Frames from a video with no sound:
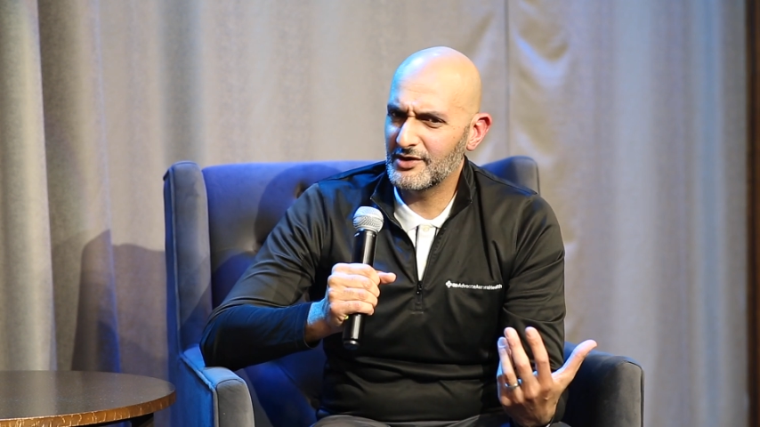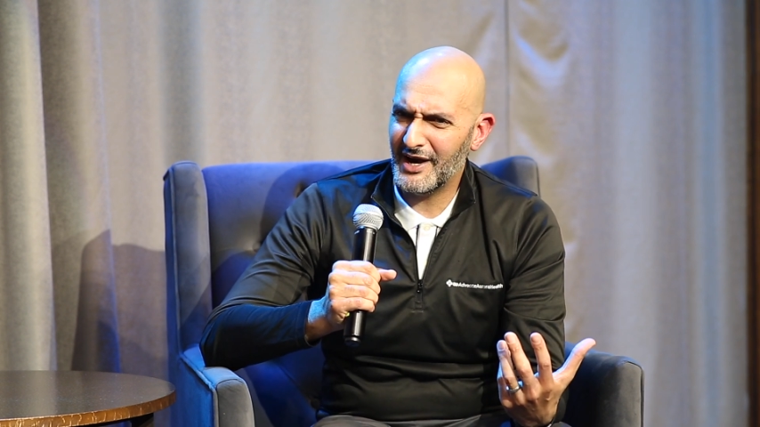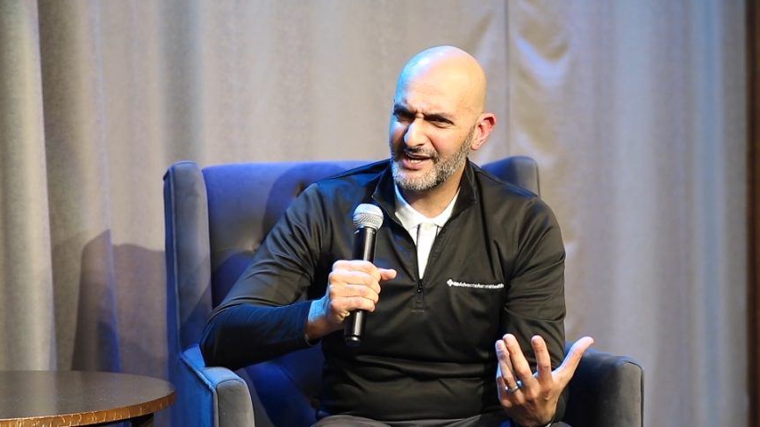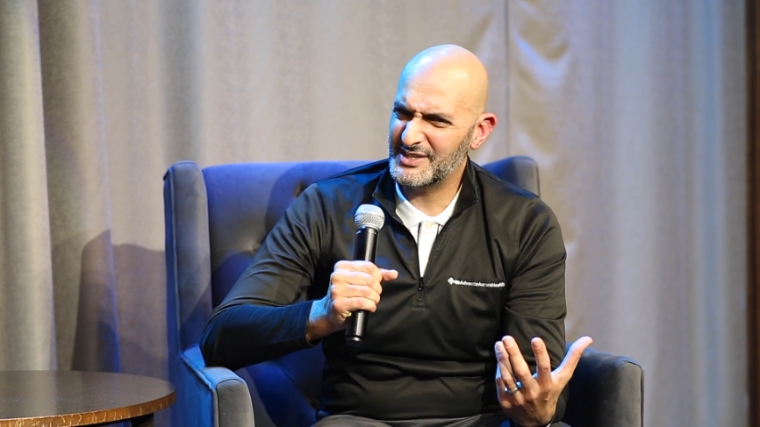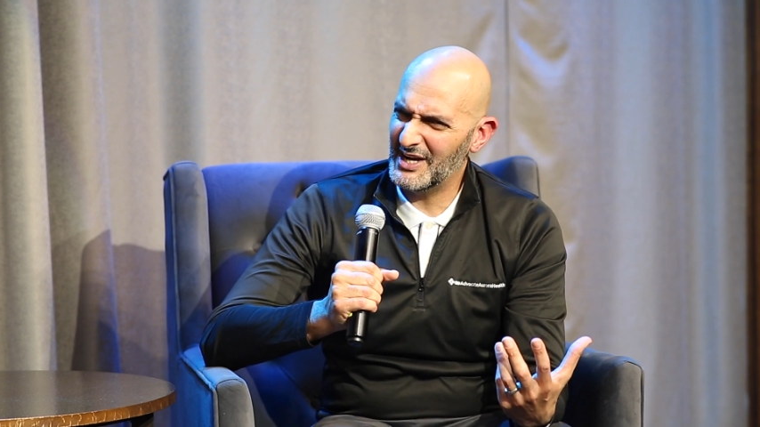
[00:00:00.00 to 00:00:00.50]

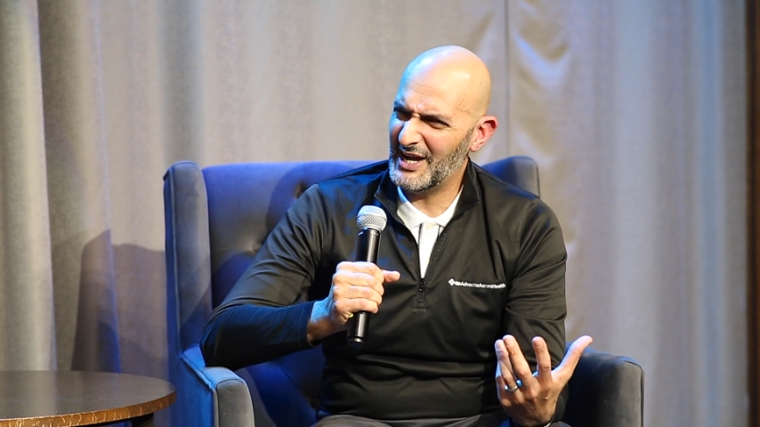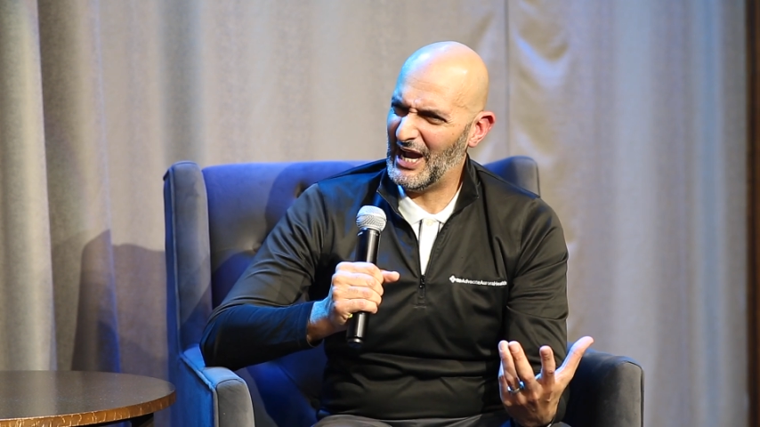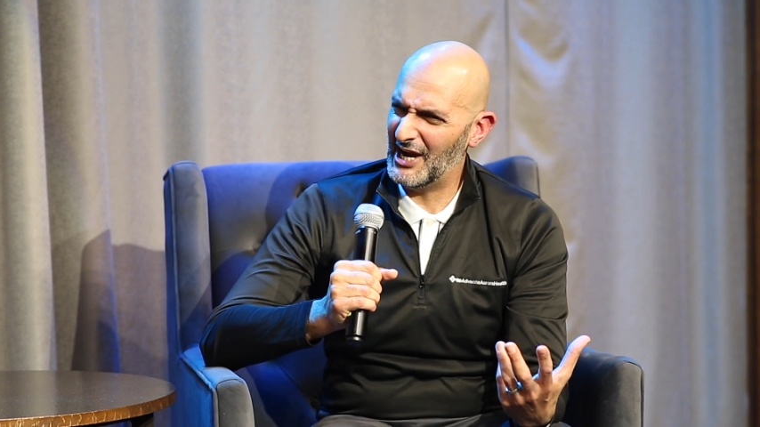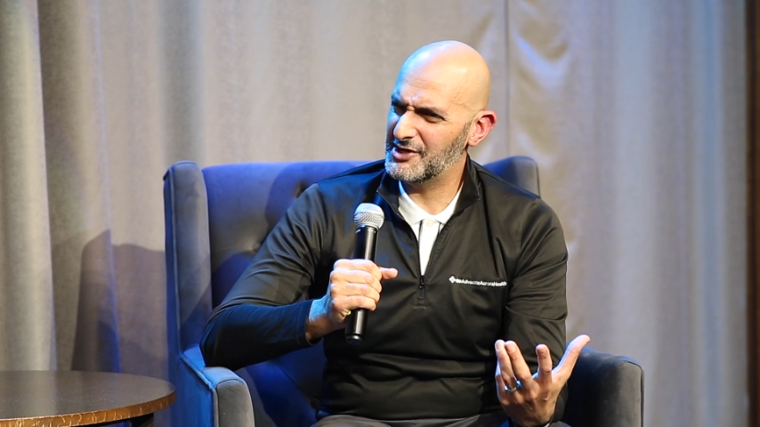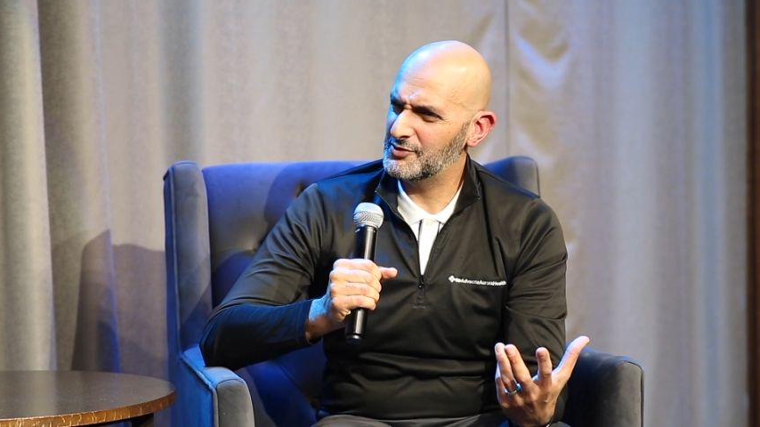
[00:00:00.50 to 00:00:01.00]

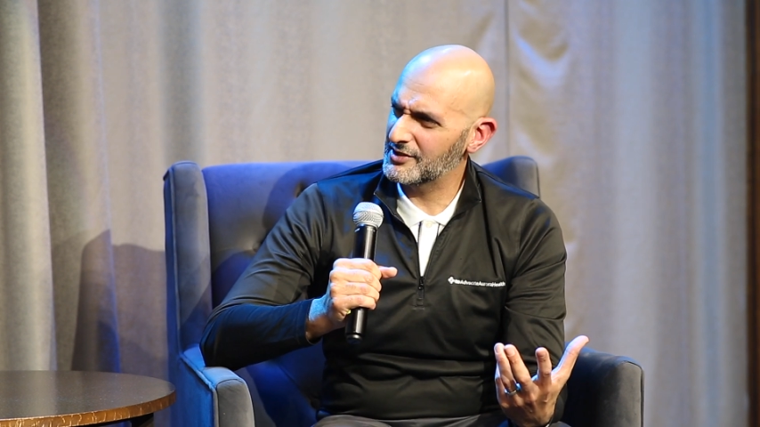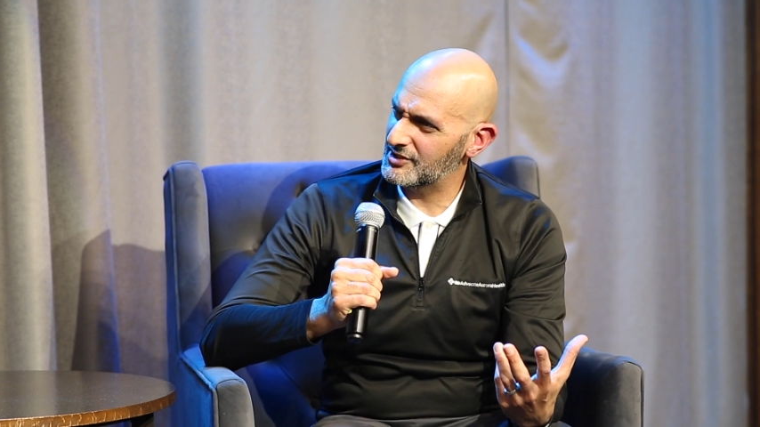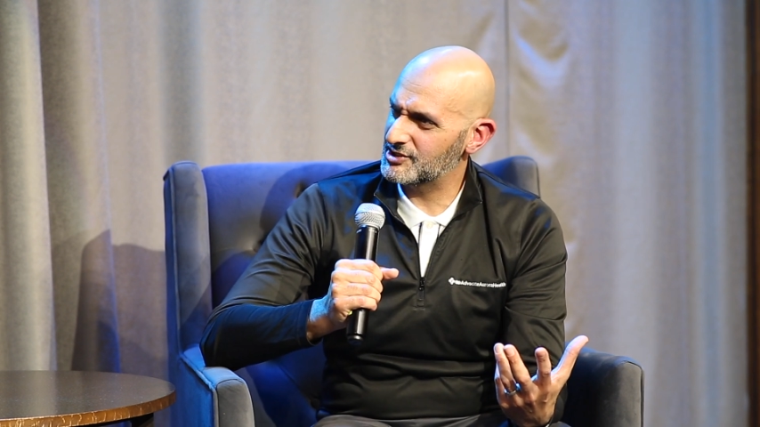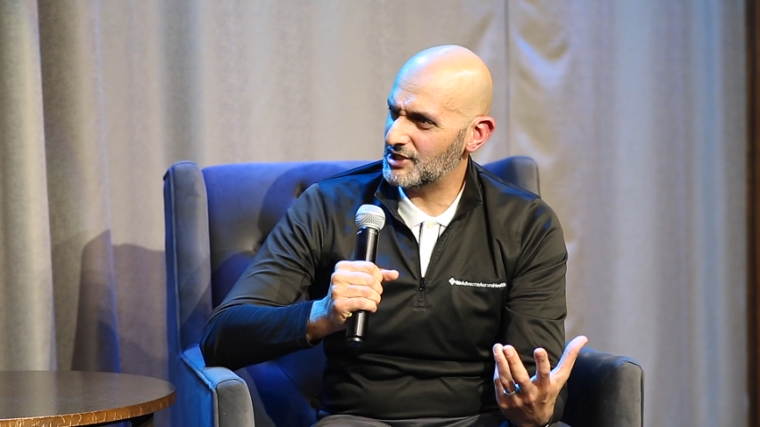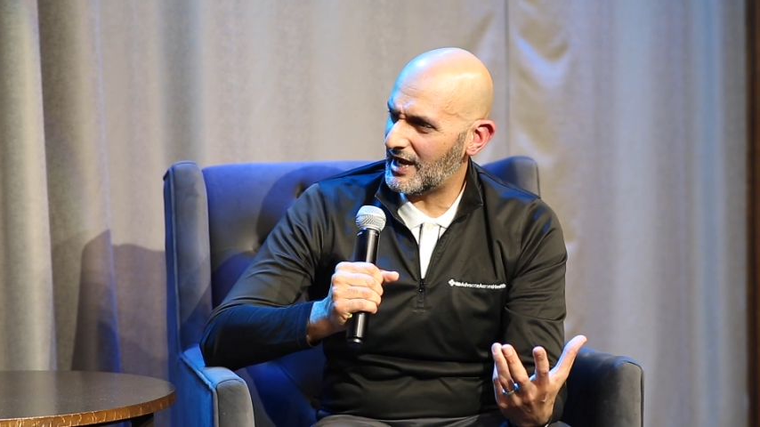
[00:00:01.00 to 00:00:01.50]
I do a
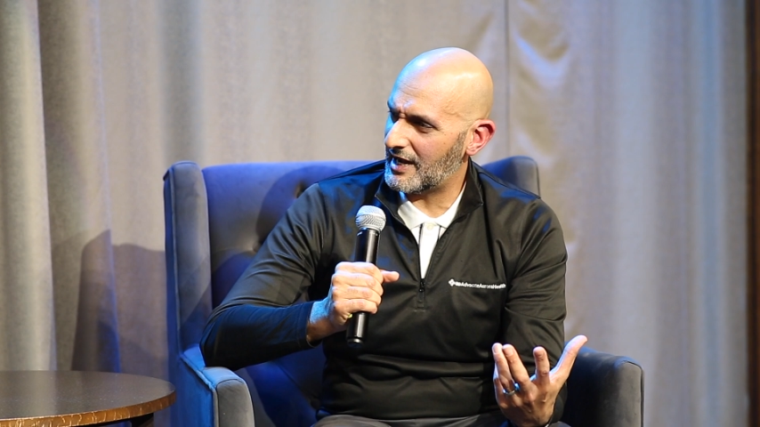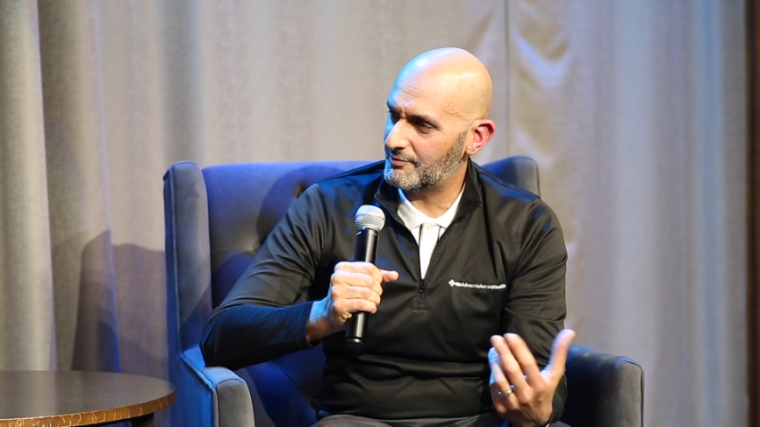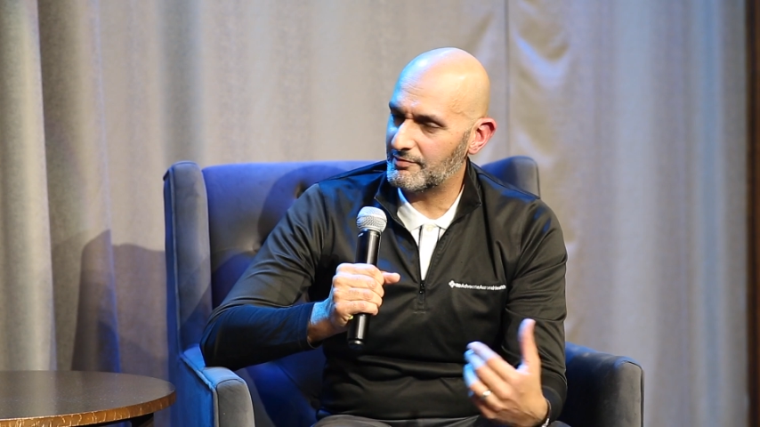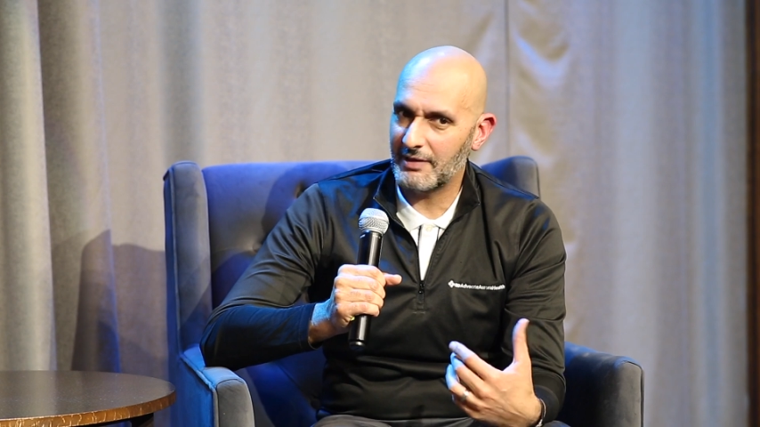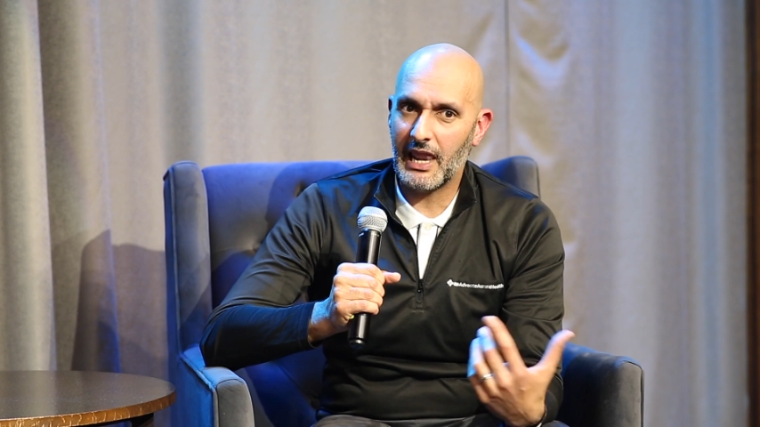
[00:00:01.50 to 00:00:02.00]
good job.
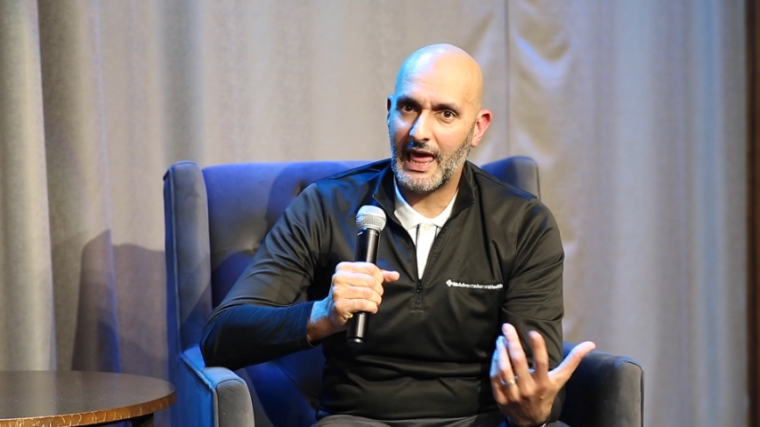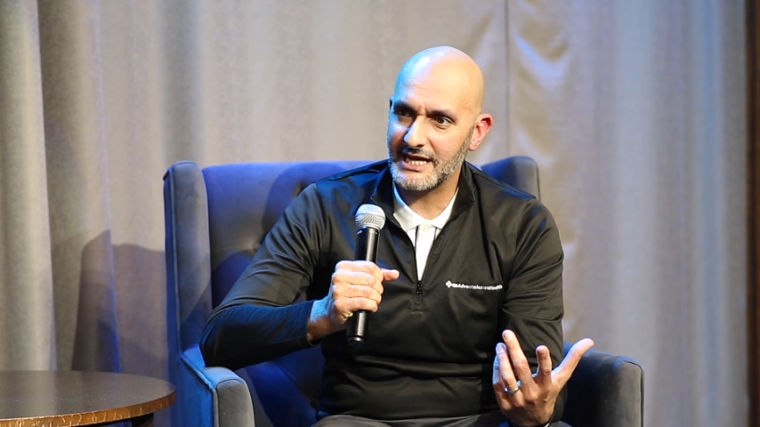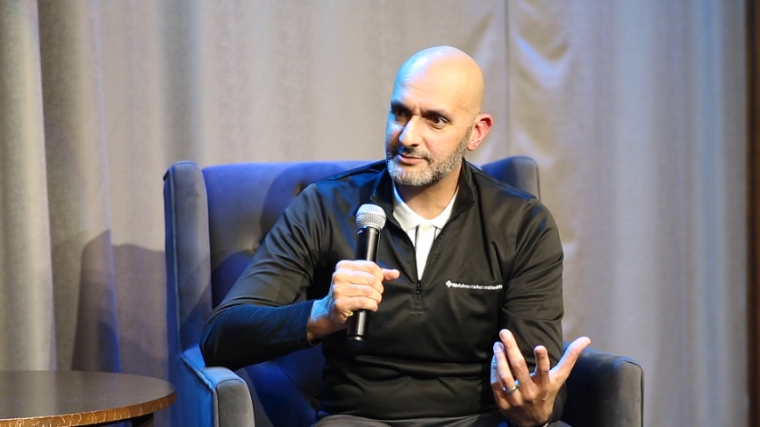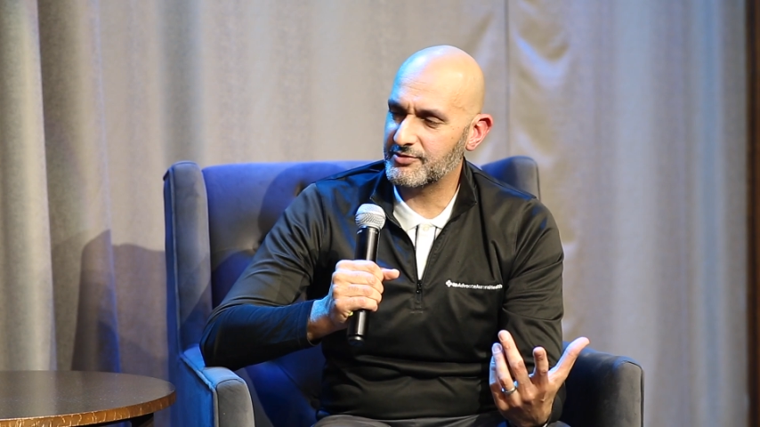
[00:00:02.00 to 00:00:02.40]
My last